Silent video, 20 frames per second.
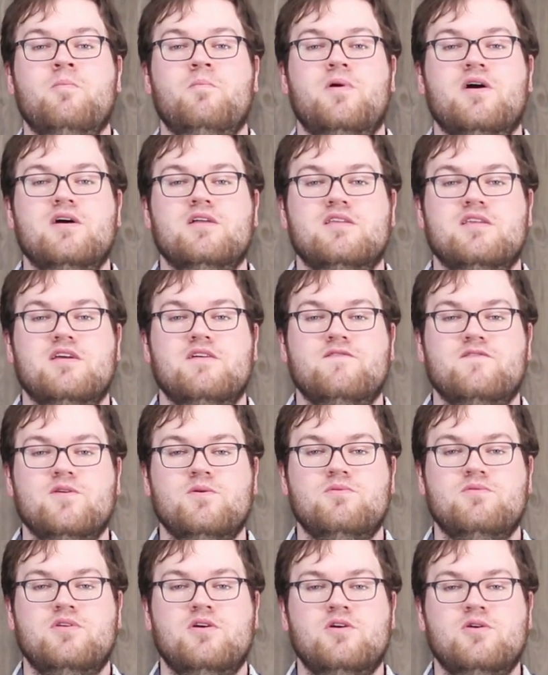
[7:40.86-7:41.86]
But if
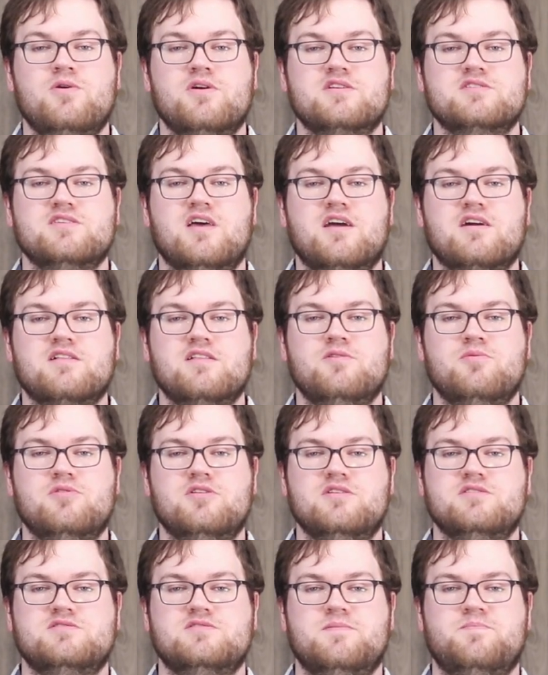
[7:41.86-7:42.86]
you know exactly
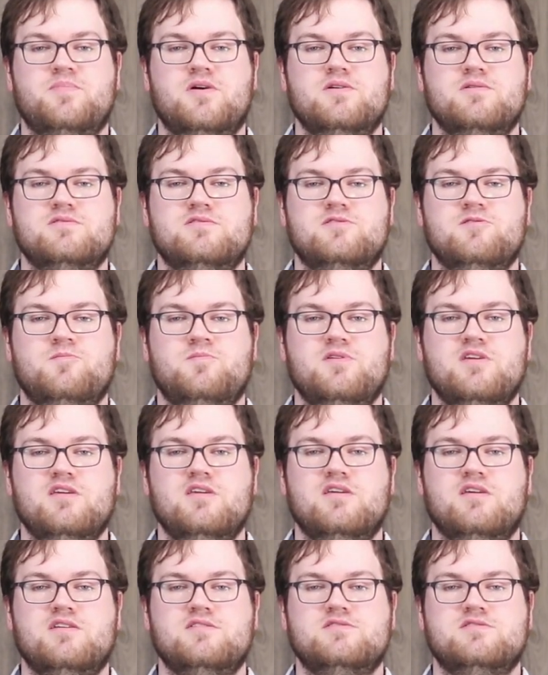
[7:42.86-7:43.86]
what it's supposed to
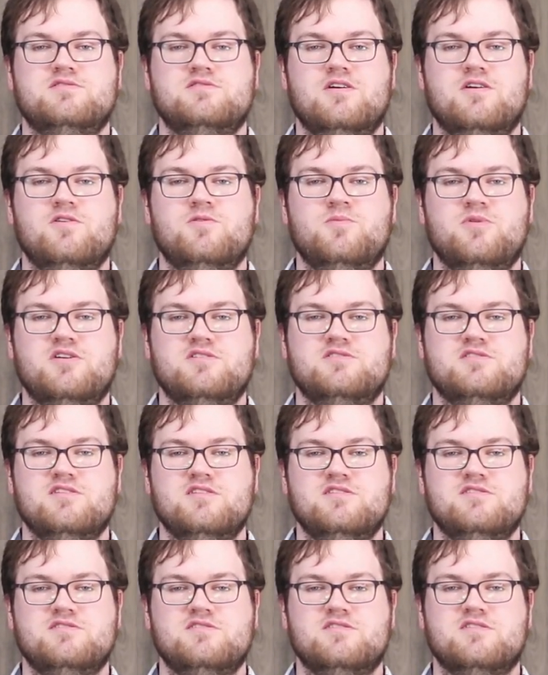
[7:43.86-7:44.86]
be, it's so much
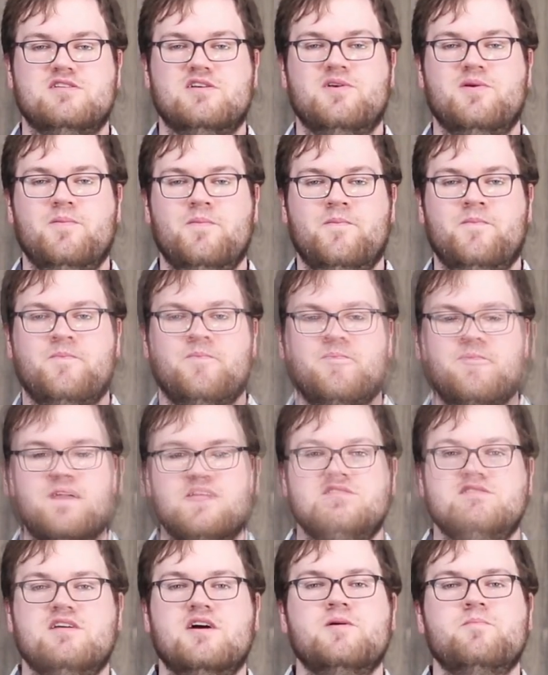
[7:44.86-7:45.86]
easier.
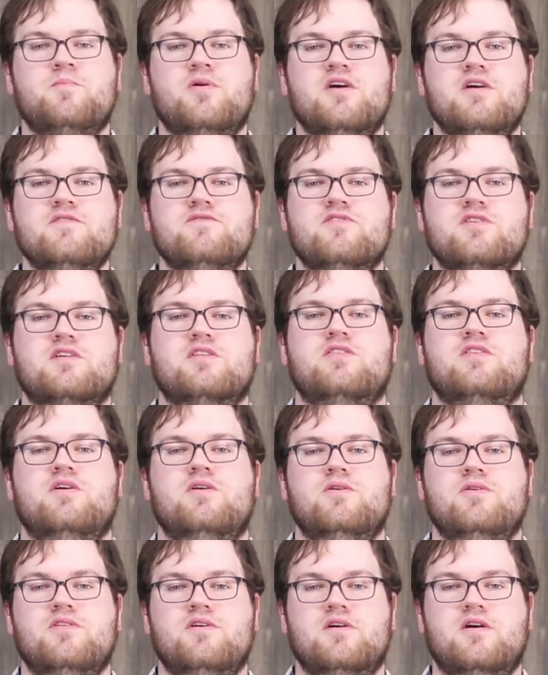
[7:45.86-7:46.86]
It's not perfect,
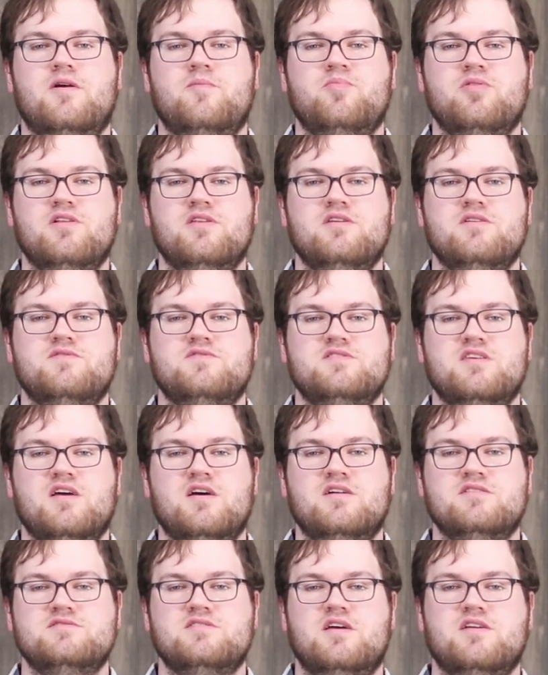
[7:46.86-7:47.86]
though. There are plenty of
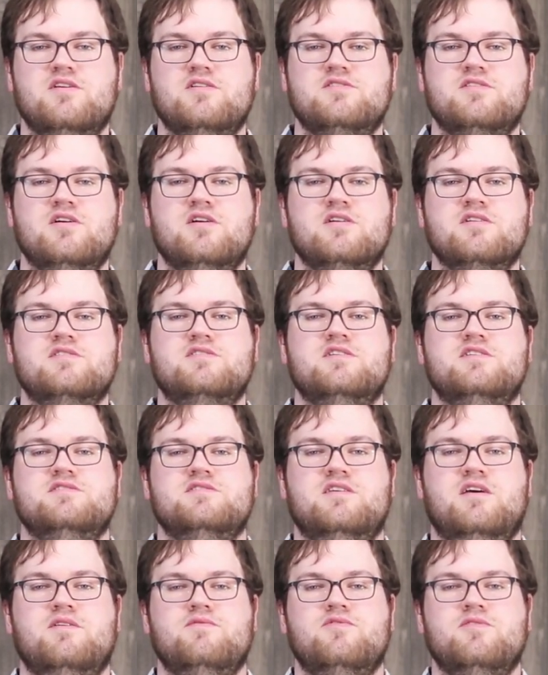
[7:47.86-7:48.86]
sounds that your tongue
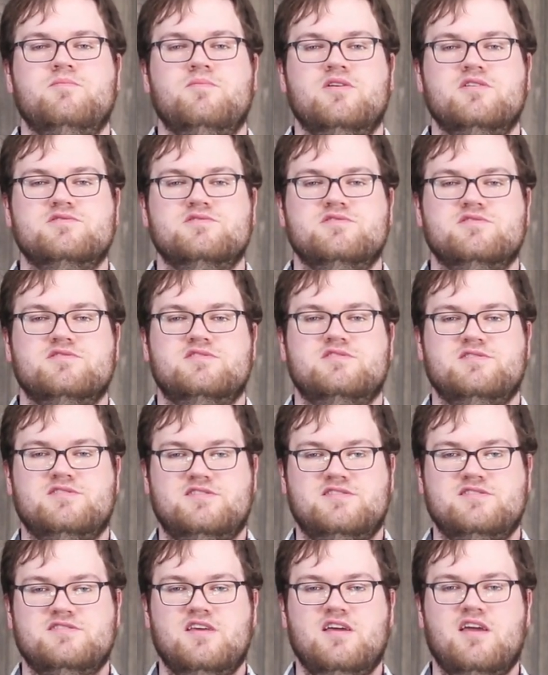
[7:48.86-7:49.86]
doesn't have the muscles to
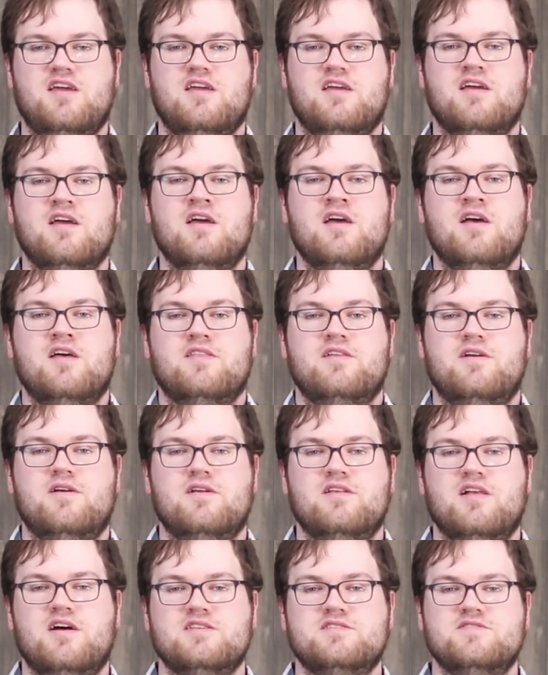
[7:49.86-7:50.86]
say. There
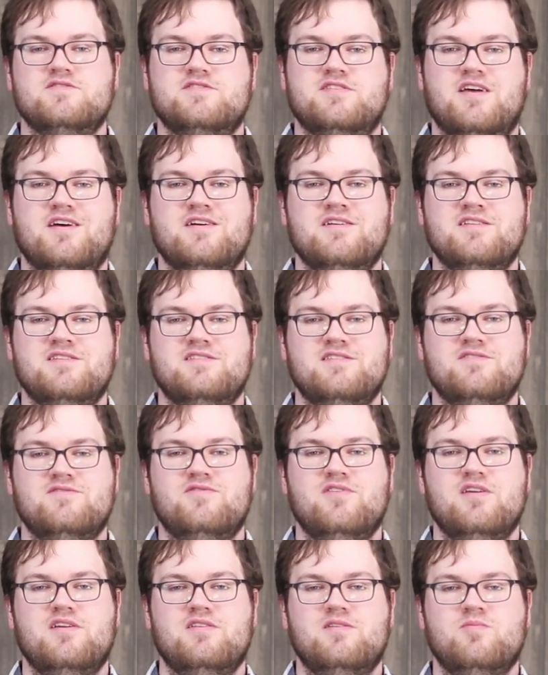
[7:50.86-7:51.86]
are lots of sounds in
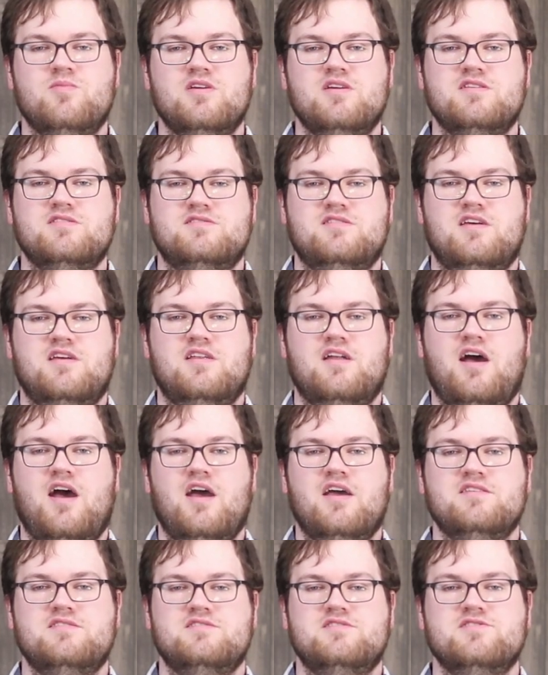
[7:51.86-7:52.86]
Vietnamese that
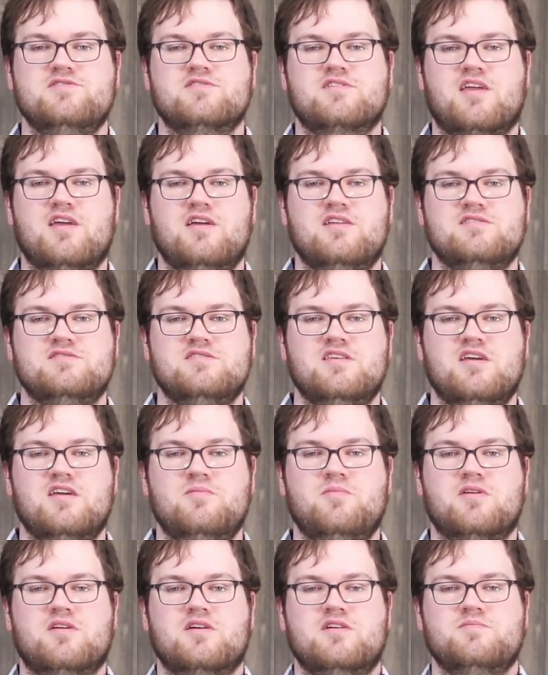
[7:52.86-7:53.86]
I still can't
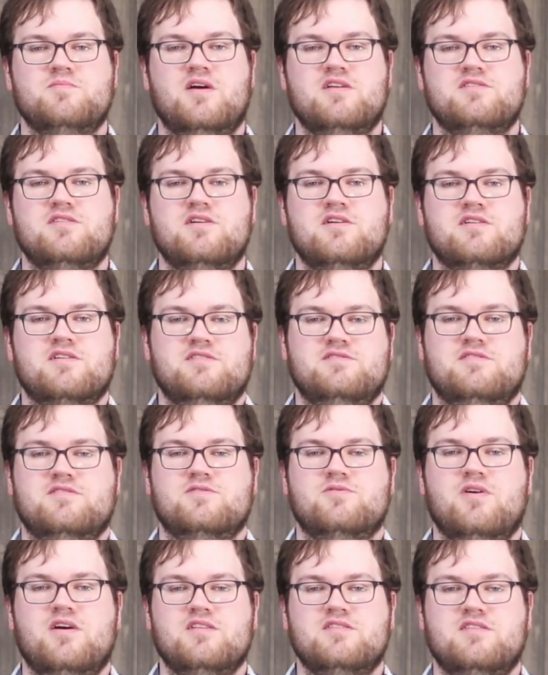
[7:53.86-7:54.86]
say because my tongue
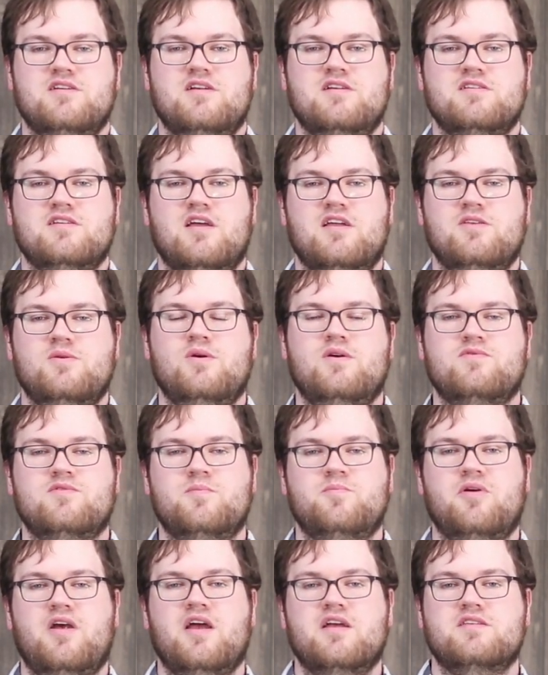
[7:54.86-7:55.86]
isn't quite there yet. You have
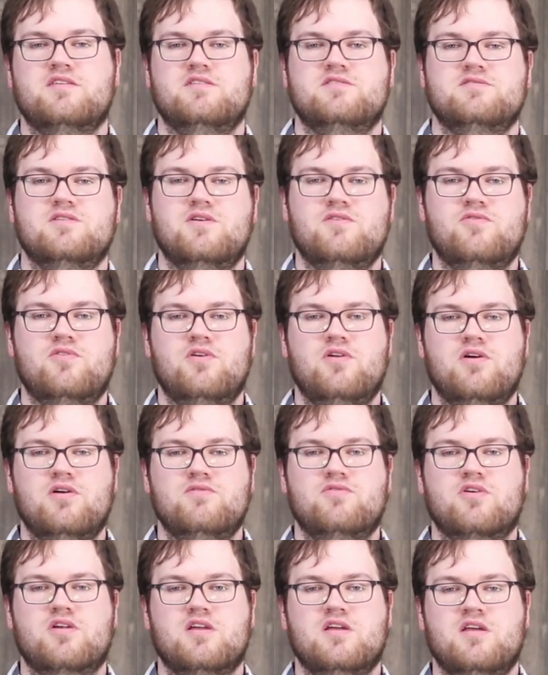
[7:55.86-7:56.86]
to practice over and
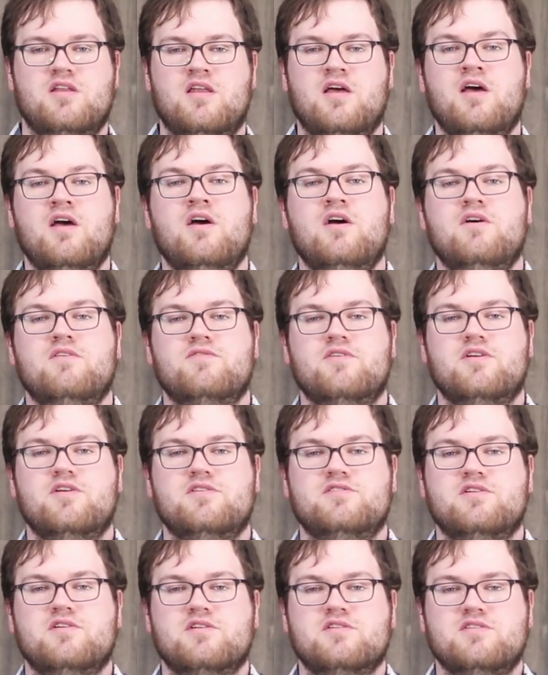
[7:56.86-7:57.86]
over again for
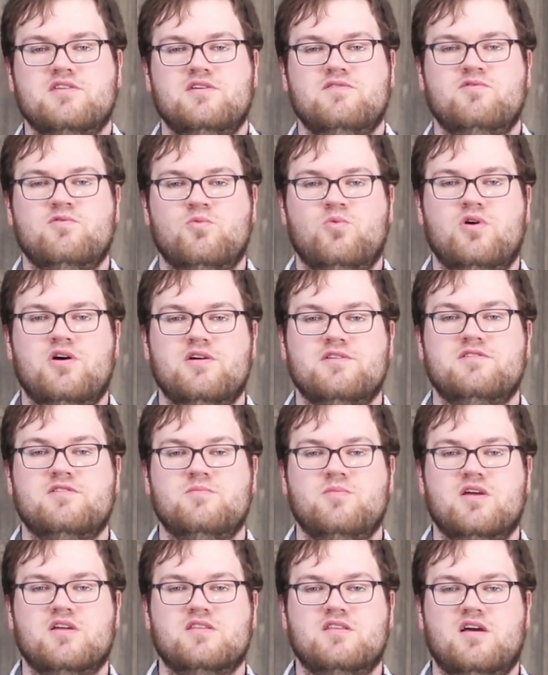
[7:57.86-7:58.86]
your tongue to even want to
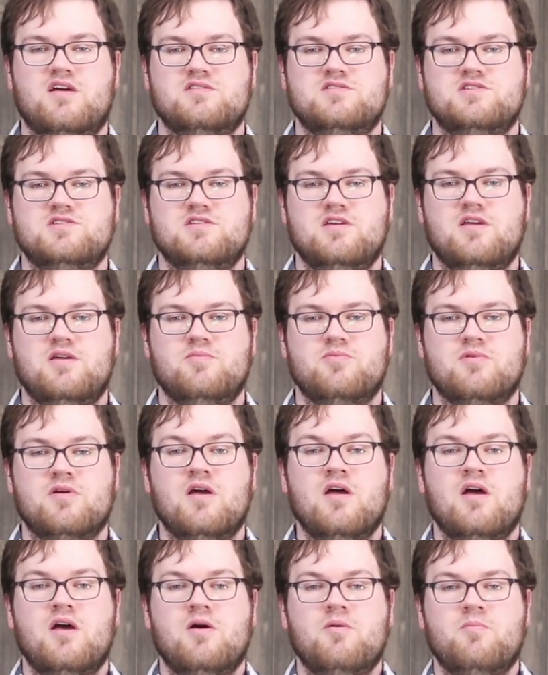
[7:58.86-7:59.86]
make that shape.
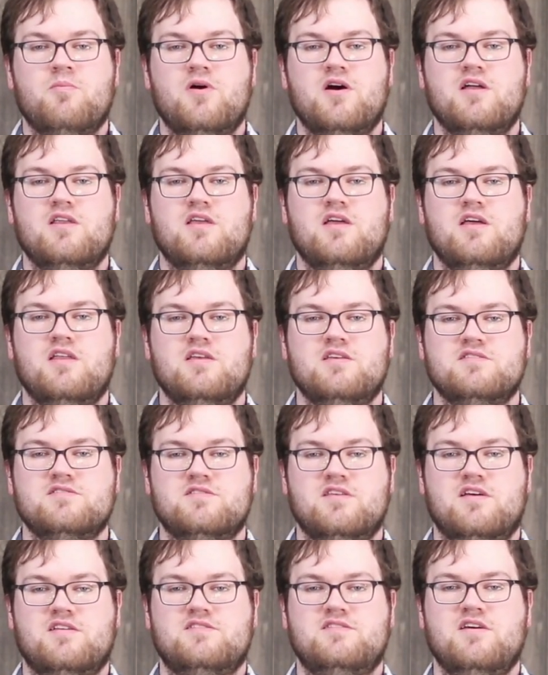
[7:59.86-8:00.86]
But it
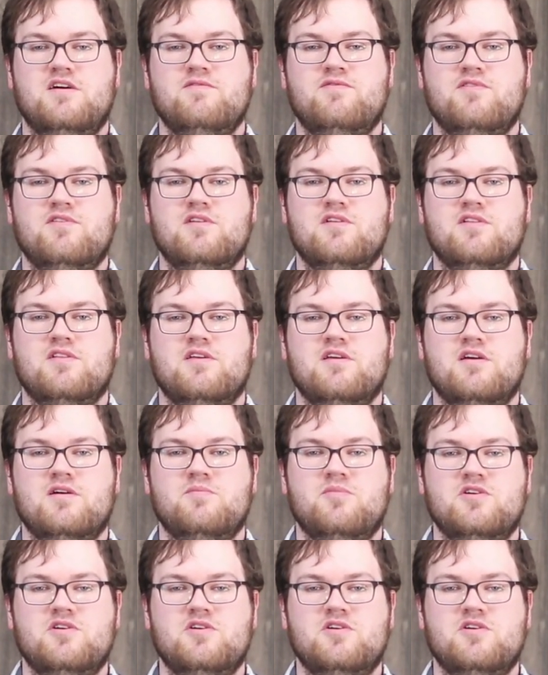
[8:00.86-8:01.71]
is definitely a